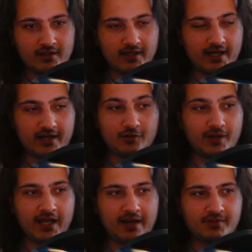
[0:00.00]
I don't know
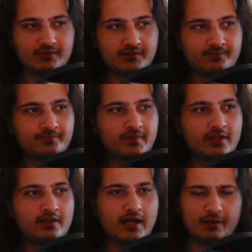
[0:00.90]
what happened.
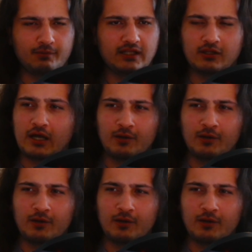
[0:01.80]
I mm. really,